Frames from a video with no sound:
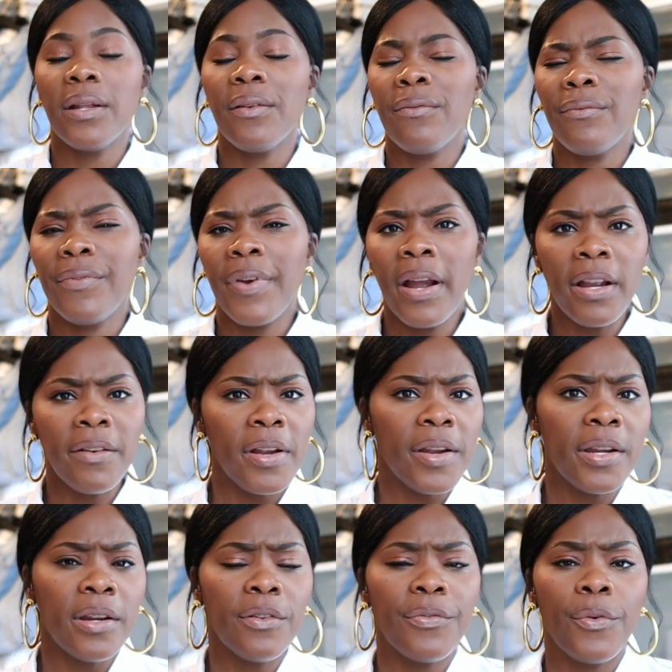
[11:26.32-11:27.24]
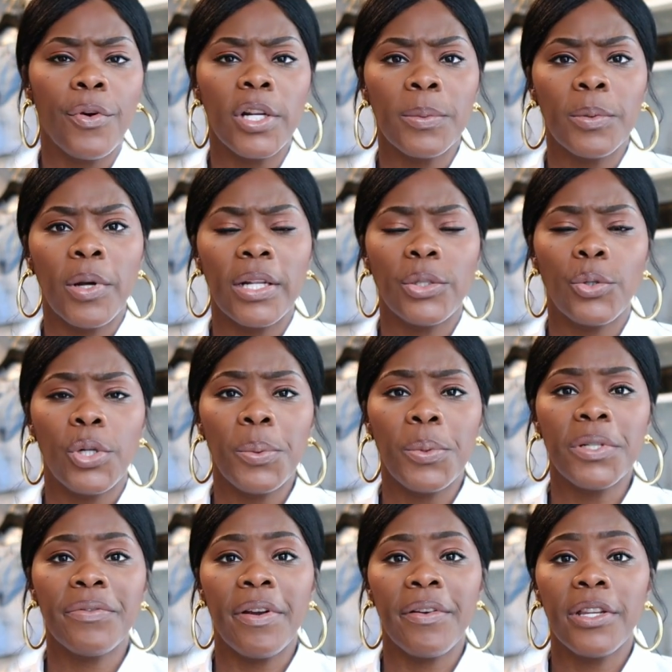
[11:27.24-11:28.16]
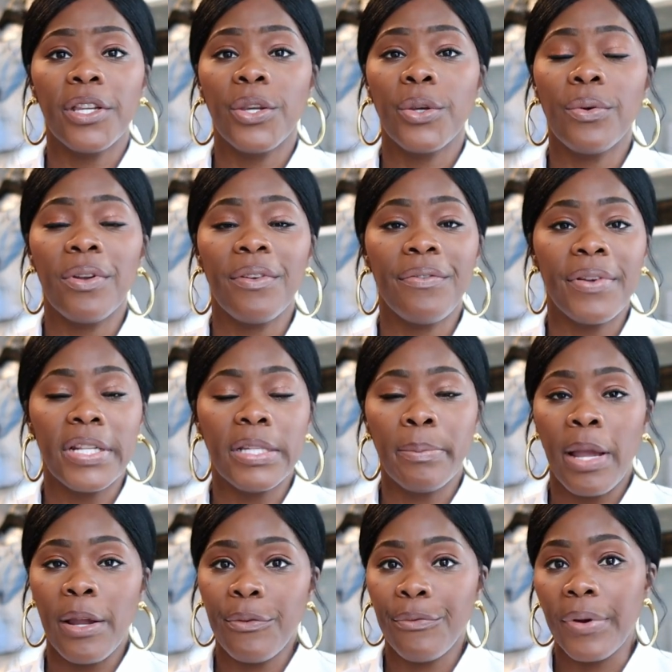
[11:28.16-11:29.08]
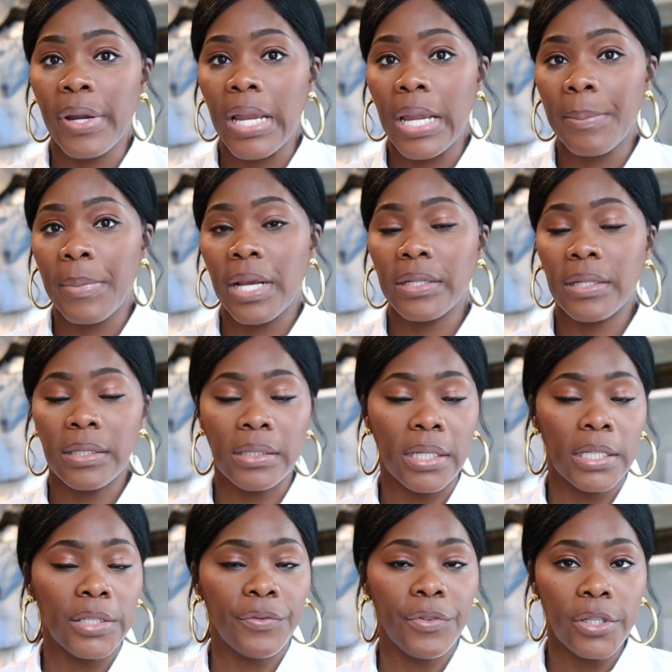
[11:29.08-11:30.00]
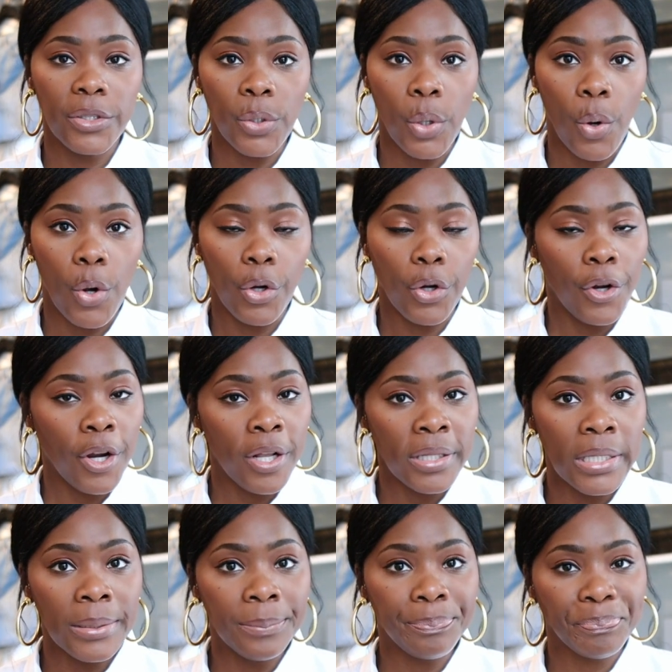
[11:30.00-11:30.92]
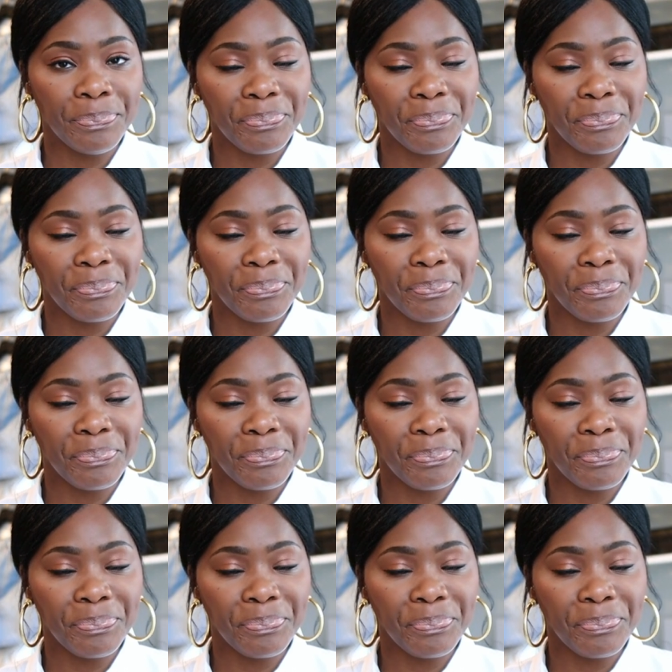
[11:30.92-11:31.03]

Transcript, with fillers: Very, very affordable. I thought it was very cute. It fits my frame as a six foot tall girly.